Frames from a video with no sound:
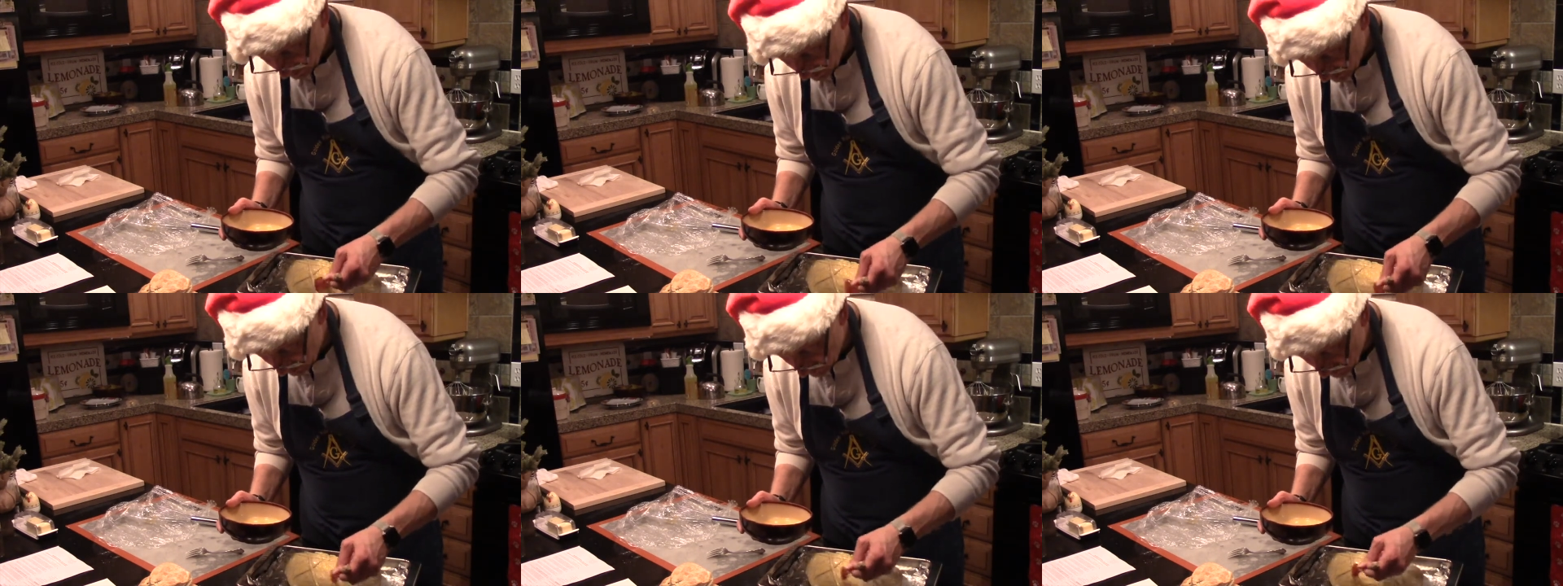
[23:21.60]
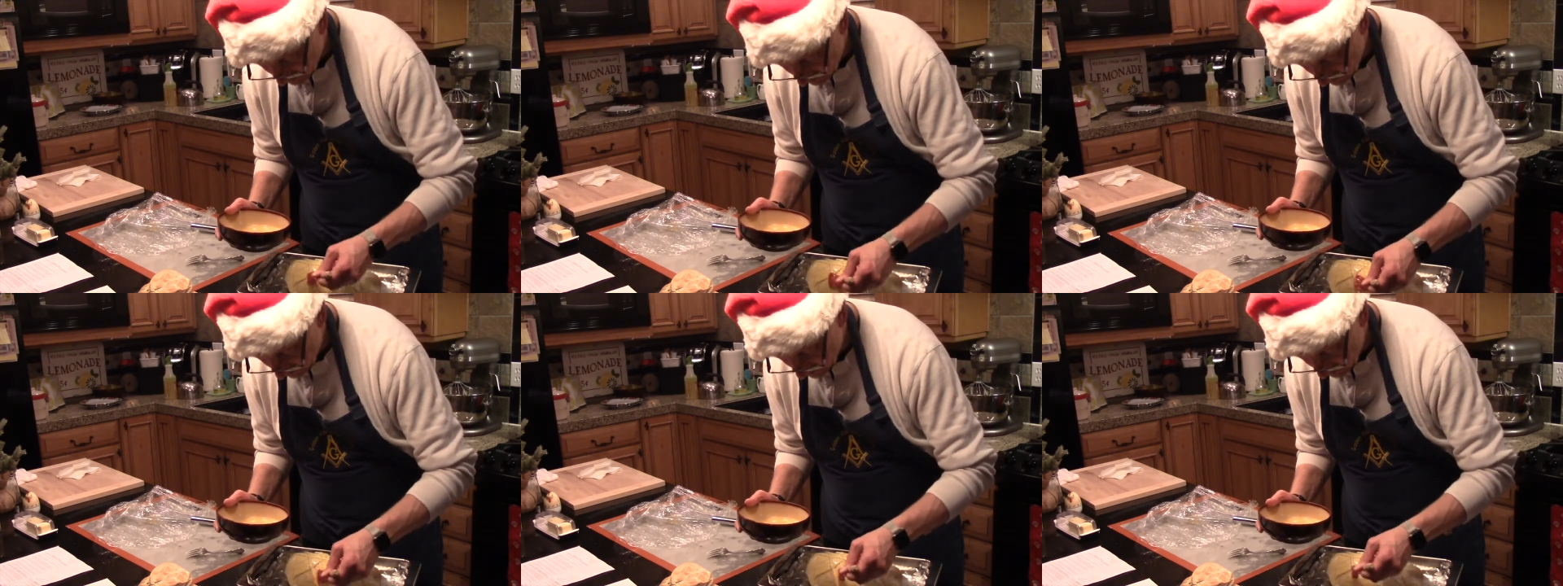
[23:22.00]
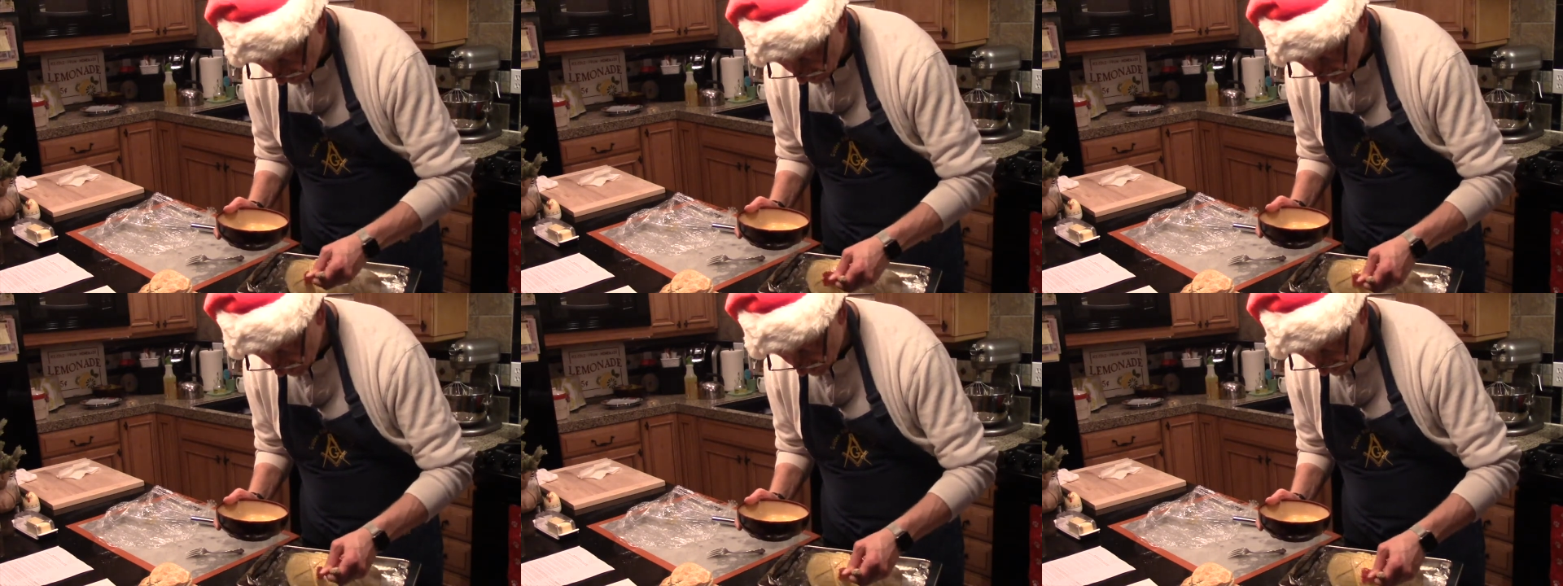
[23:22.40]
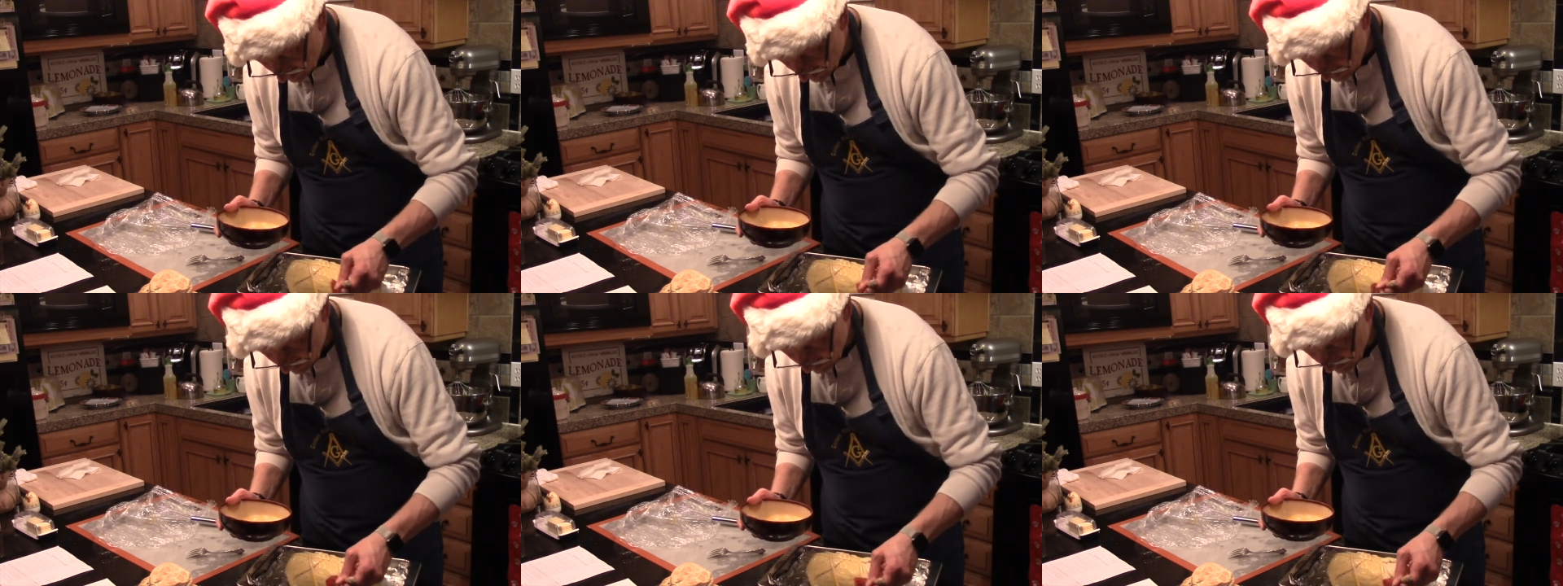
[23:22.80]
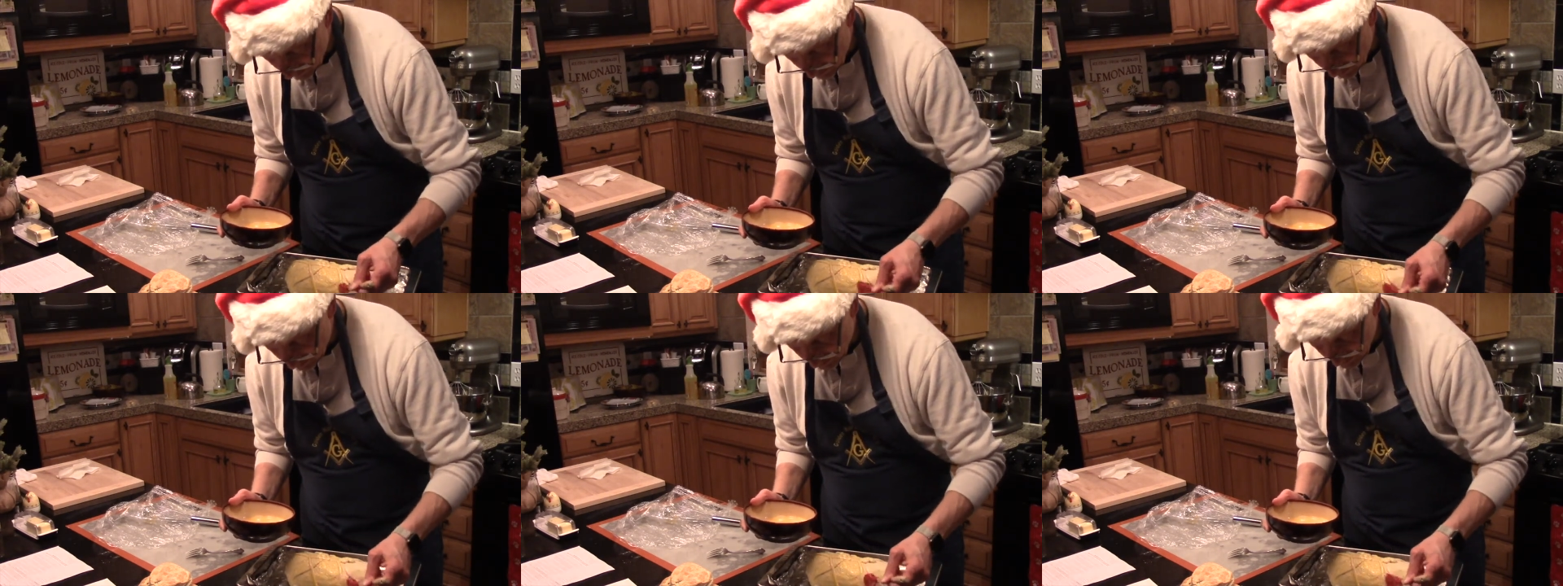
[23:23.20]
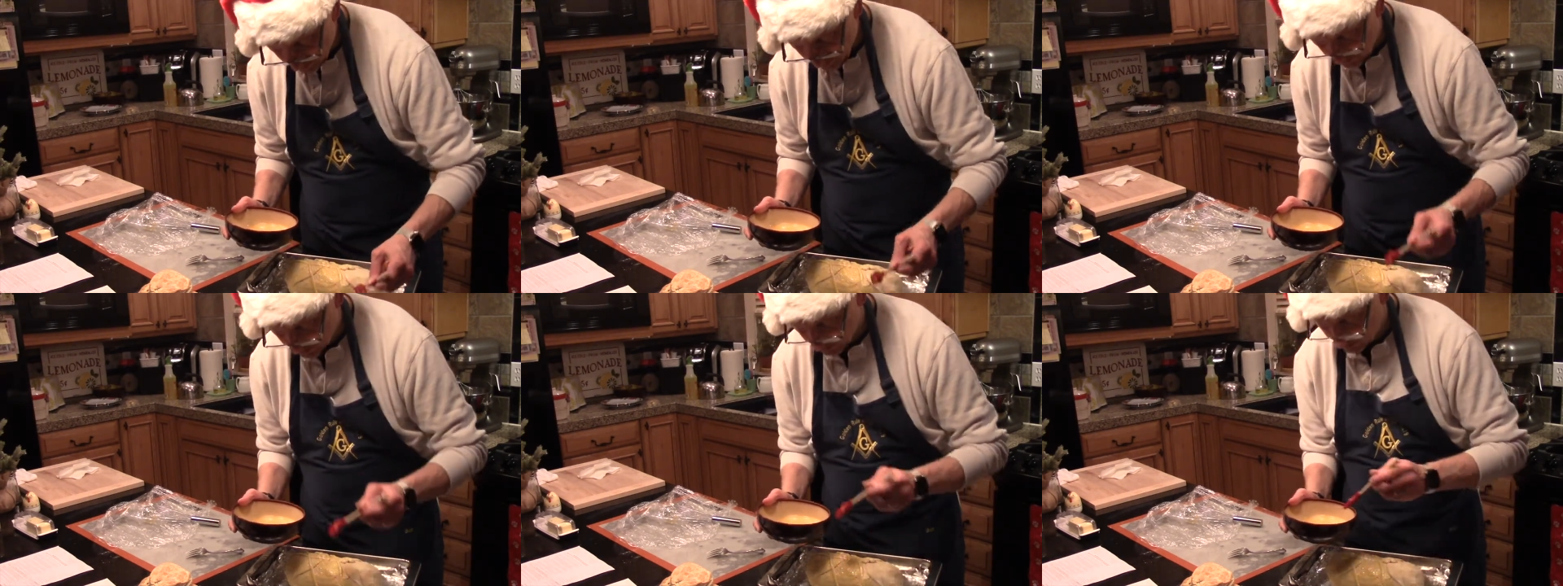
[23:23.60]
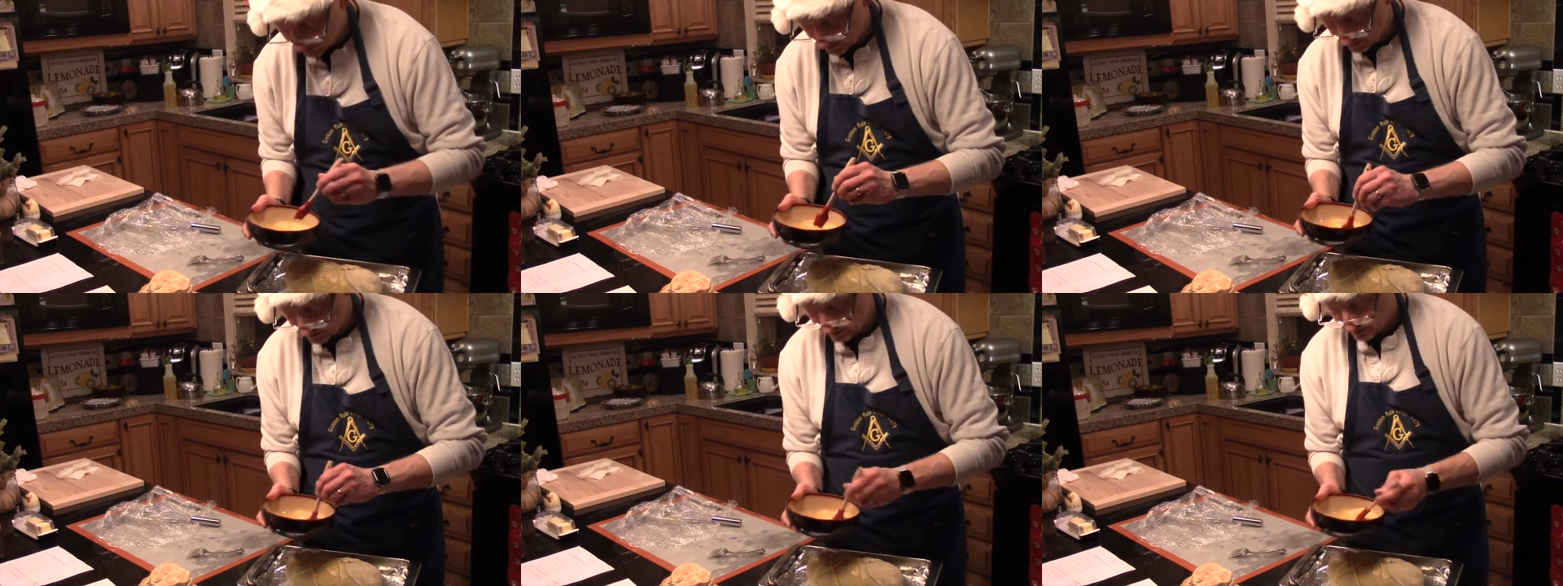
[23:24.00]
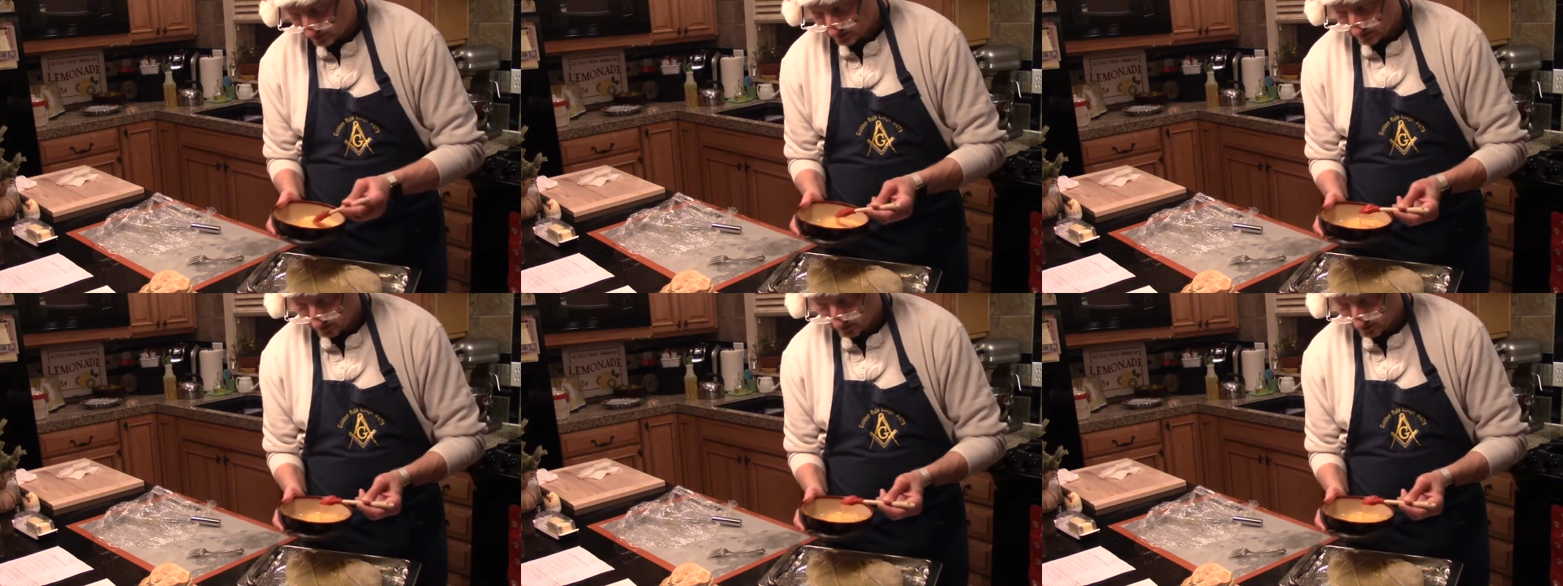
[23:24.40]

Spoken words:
(no speaker visible)